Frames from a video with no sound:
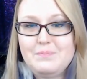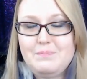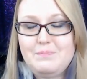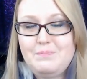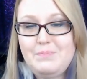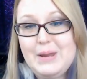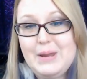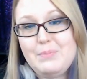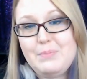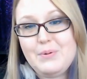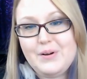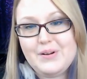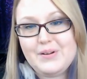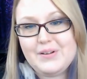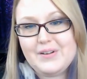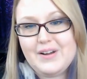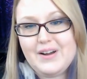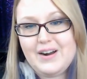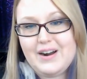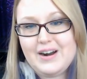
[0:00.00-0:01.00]

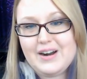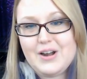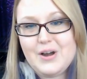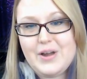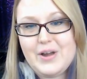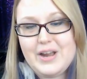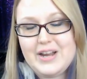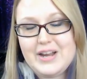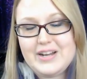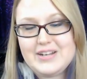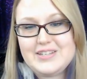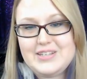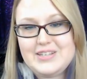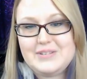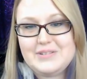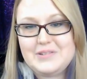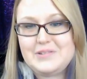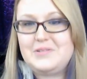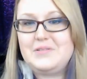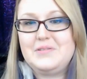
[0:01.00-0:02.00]
people are going
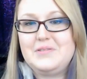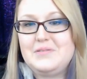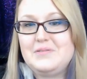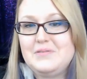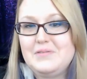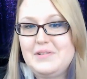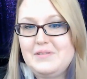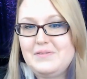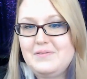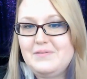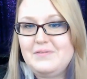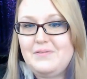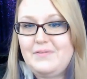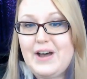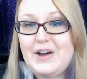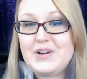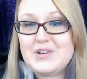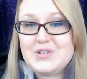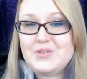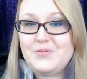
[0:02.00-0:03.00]
to
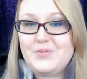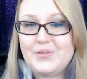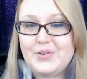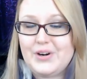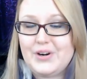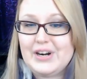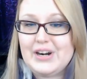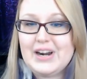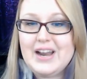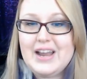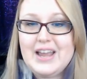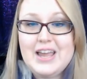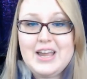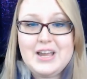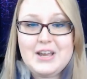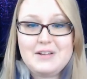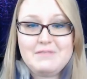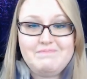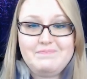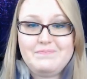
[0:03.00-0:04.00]
vouch for
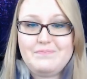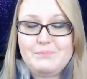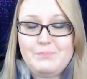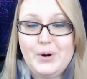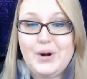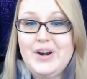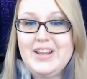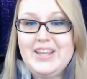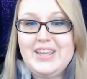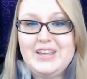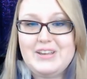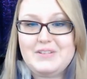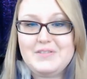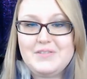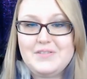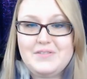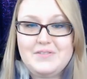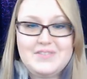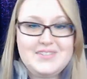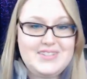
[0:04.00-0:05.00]
burning you,
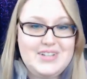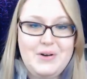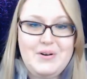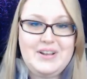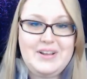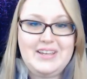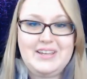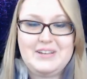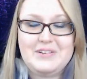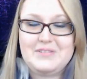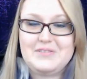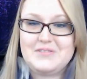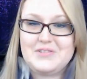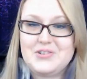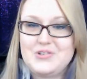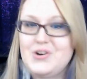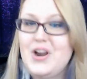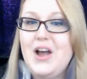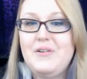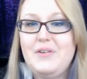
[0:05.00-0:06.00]
stoning you,
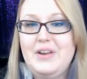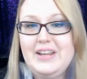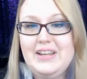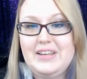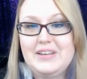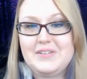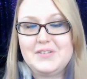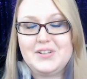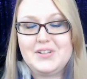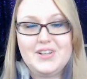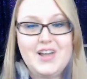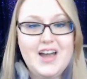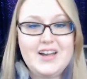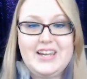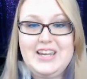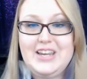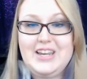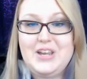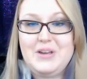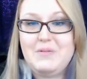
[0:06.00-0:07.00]
drowning you,
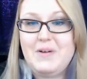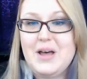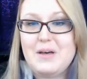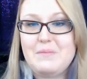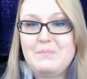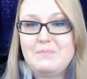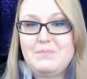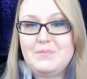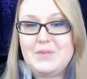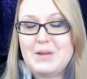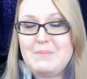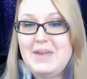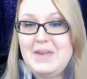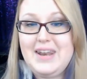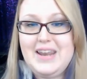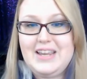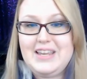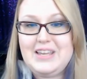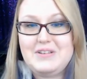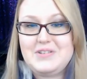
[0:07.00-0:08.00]
locking you up,
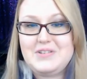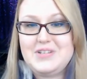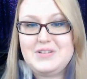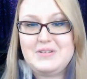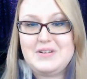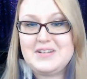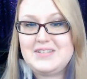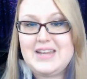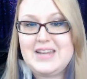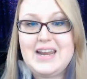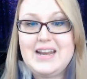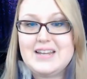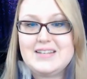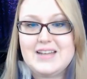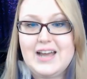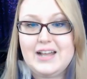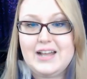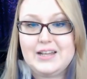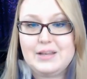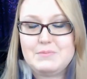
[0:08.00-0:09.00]
committing you to insane
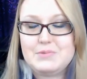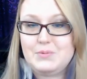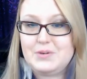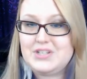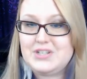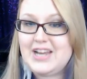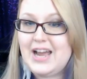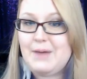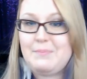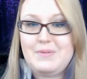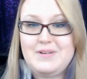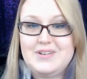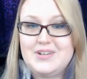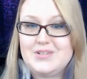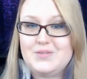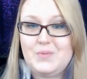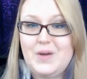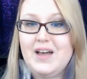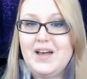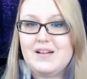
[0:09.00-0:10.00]
asylums, which happened
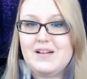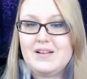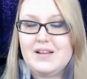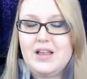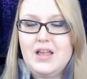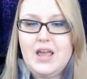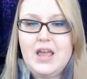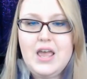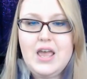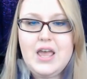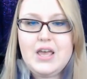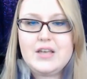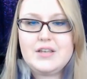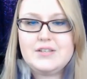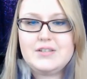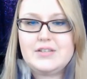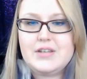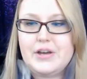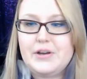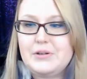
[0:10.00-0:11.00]
as well.
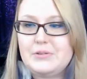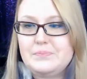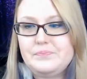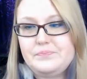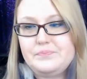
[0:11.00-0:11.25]
So